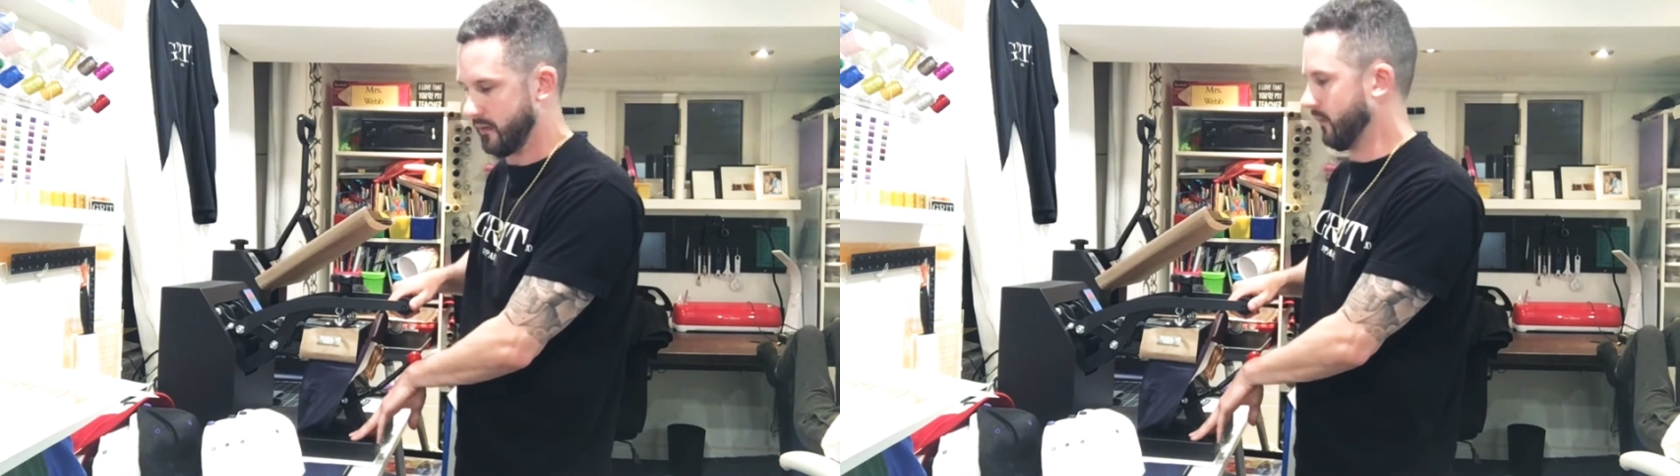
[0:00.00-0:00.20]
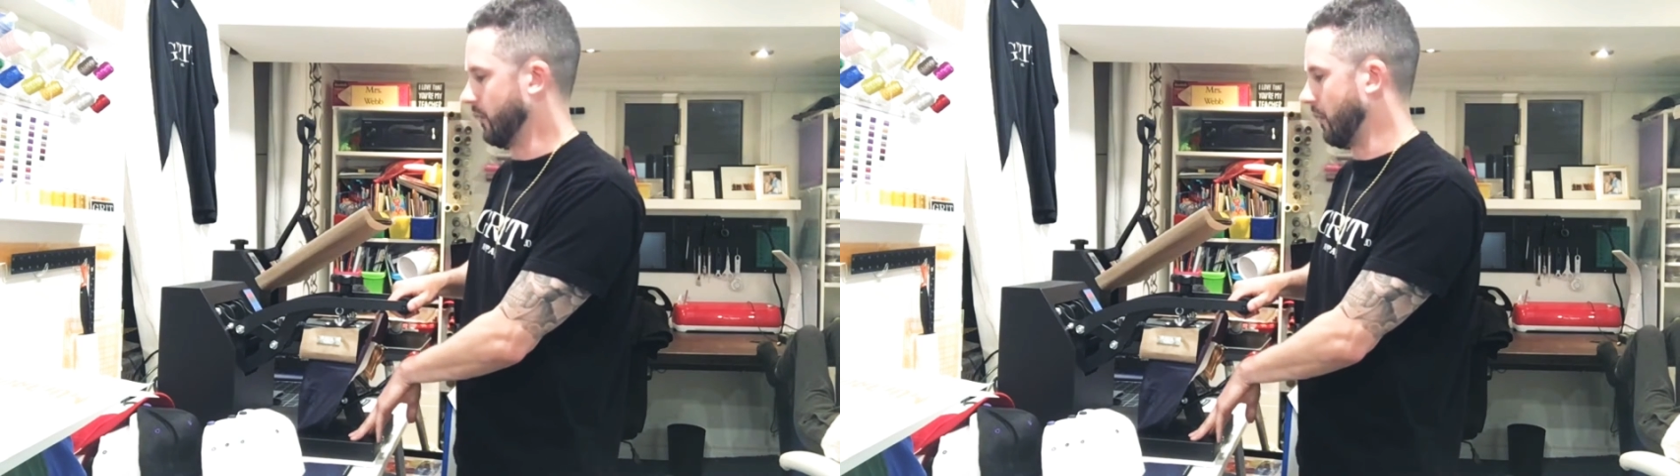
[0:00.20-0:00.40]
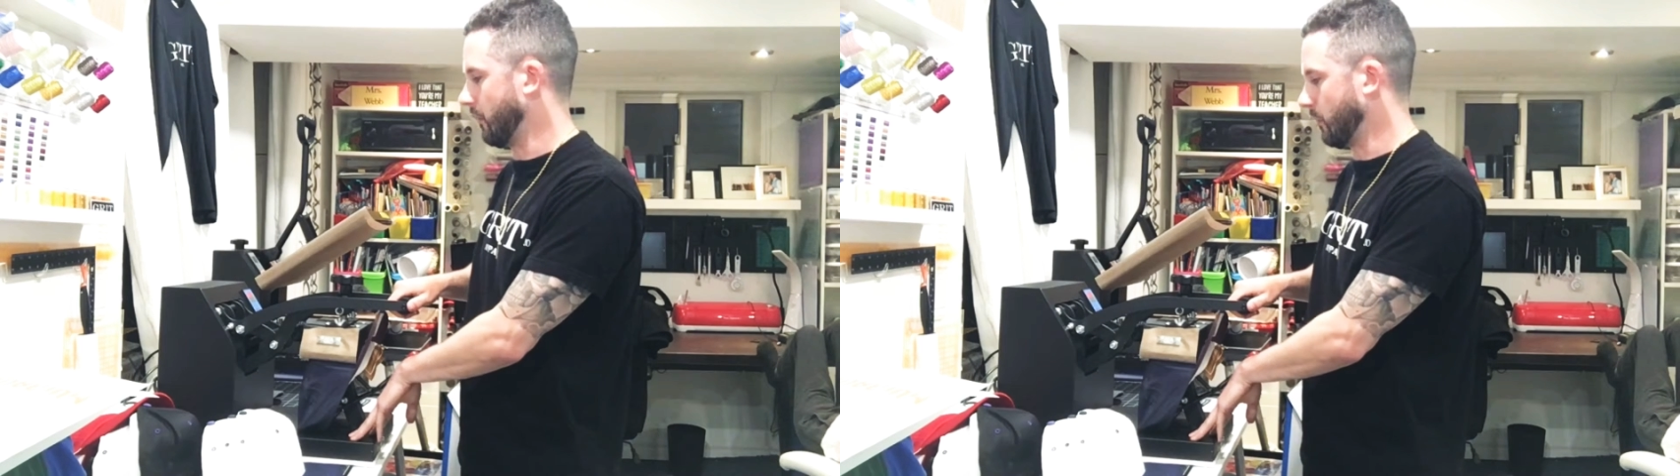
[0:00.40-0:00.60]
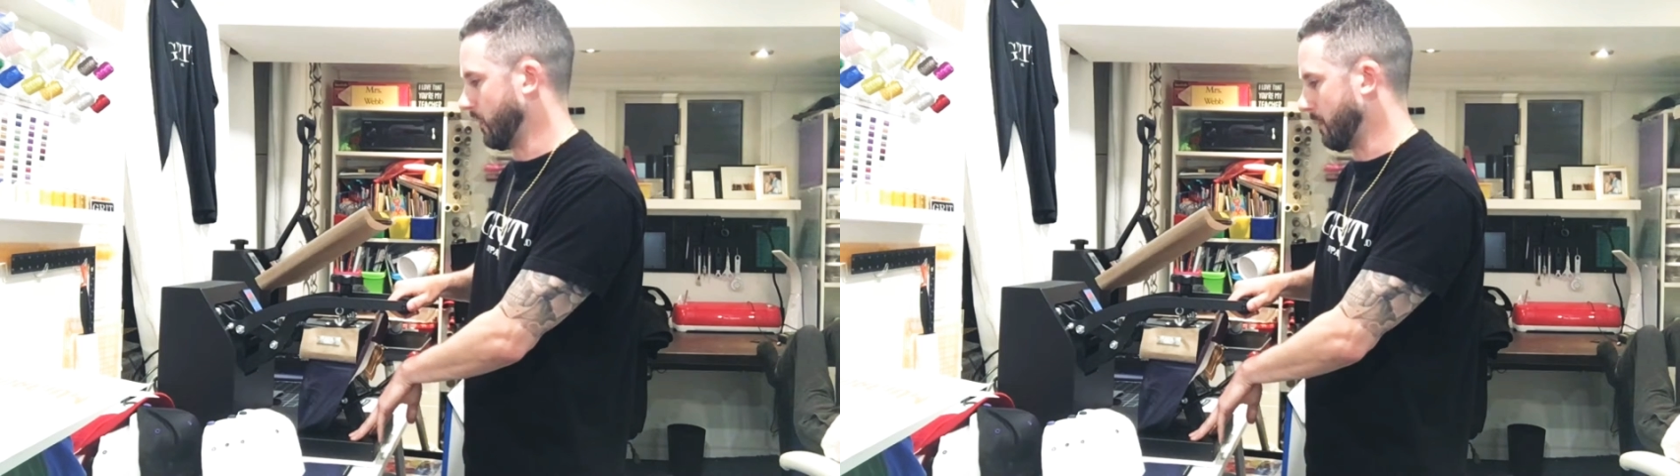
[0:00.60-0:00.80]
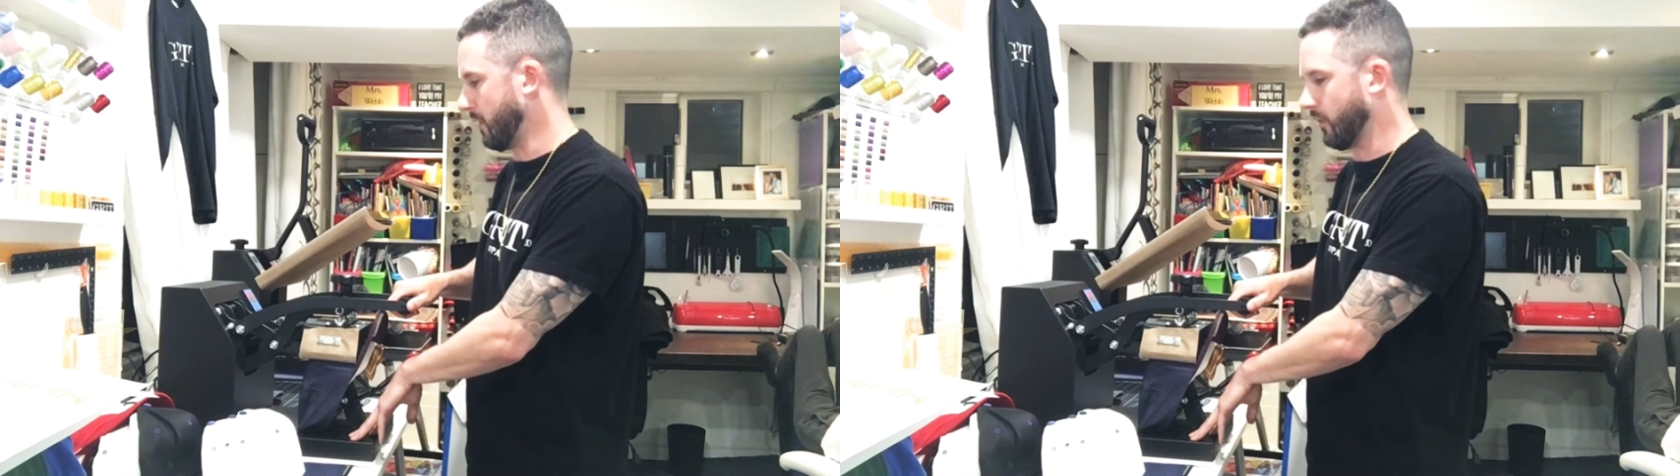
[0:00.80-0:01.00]
So in total,
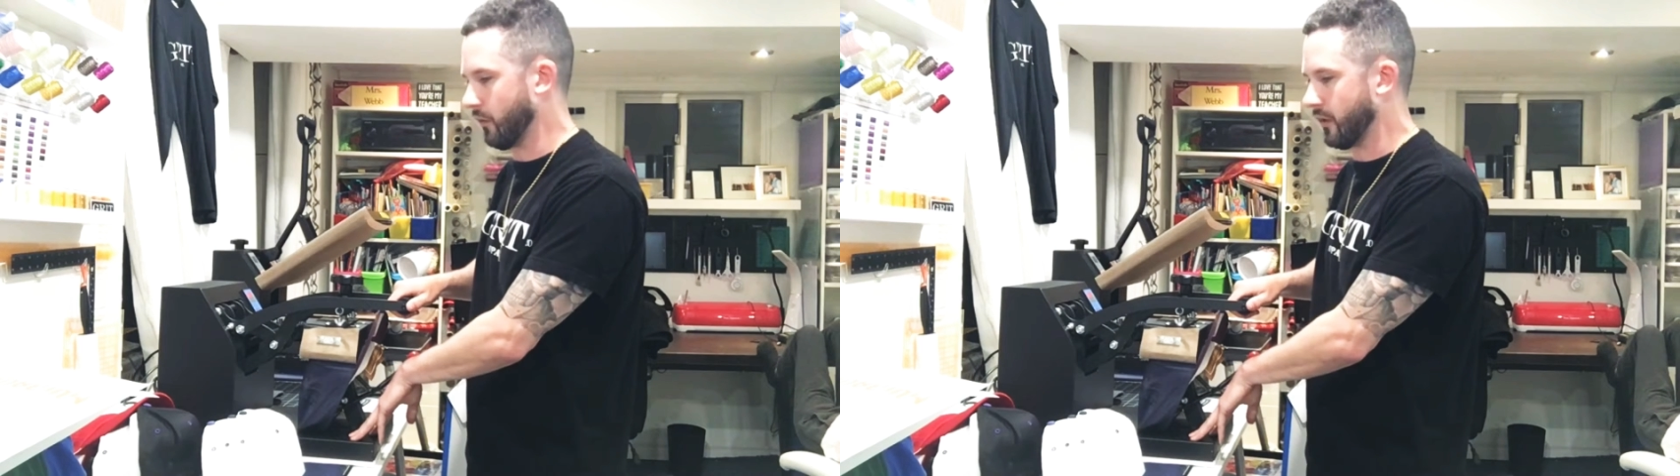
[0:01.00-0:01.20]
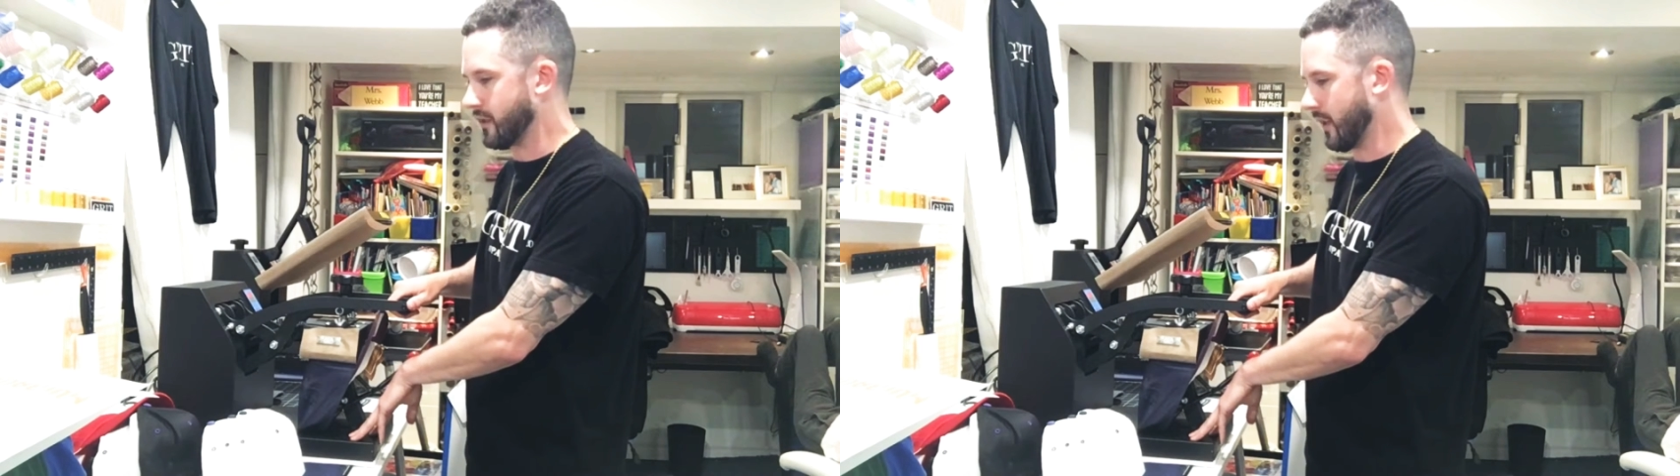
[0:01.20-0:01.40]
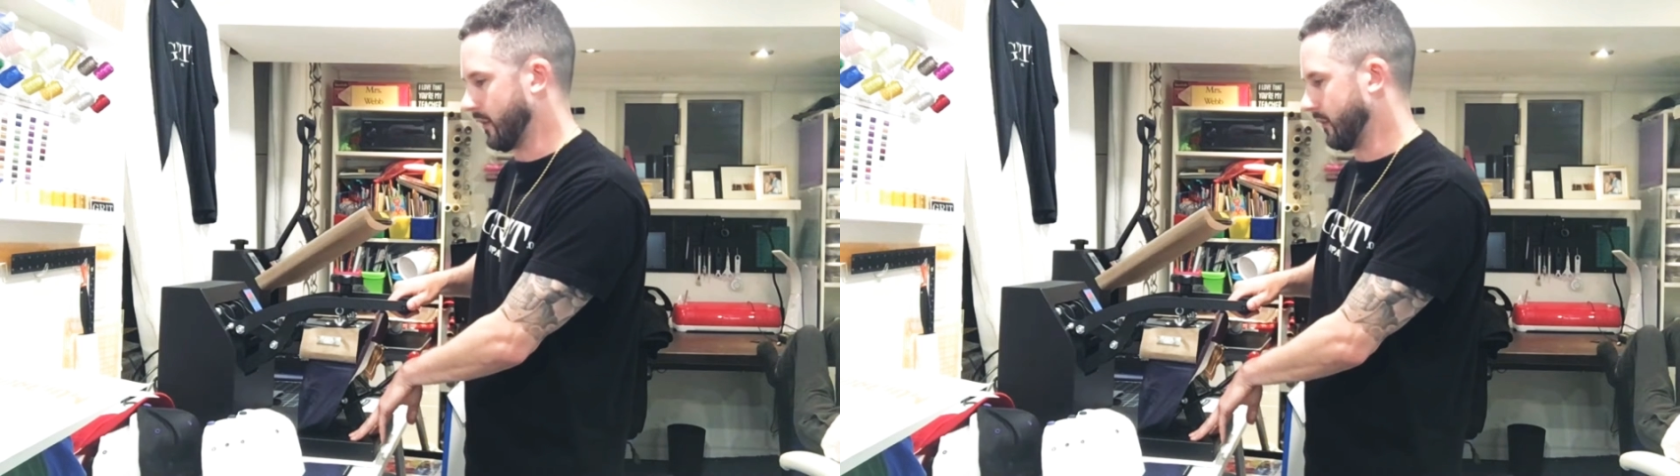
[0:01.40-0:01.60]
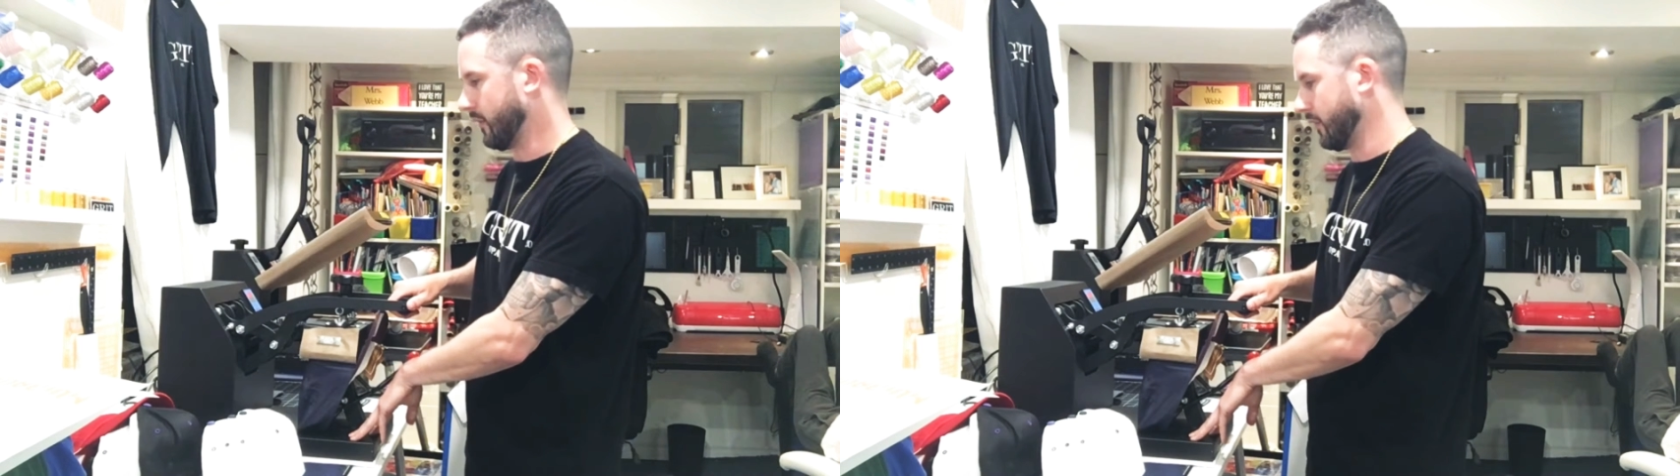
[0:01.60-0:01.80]
that'll be 30 seconds.